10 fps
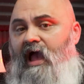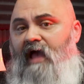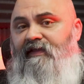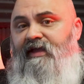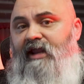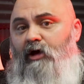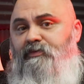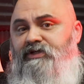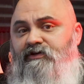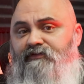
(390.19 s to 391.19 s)
I think it
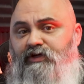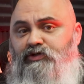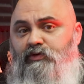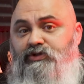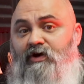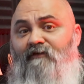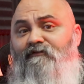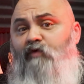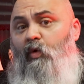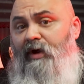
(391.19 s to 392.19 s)
helps individuals
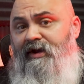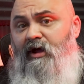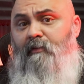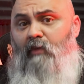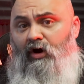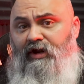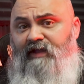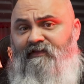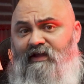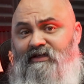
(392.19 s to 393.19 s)
avoid a
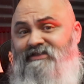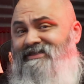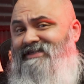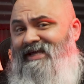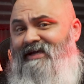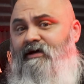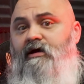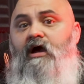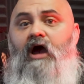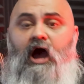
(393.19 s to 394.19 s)
market that doesn't take
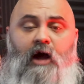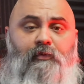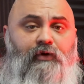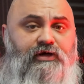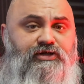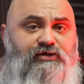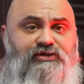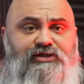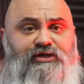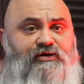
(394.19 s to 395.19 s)
operational
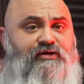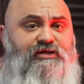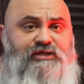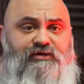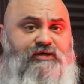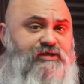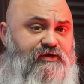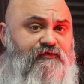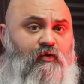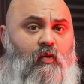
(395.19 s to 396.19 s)
security seriously,
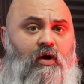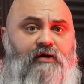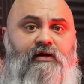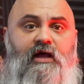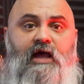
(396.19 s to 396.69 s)
for one.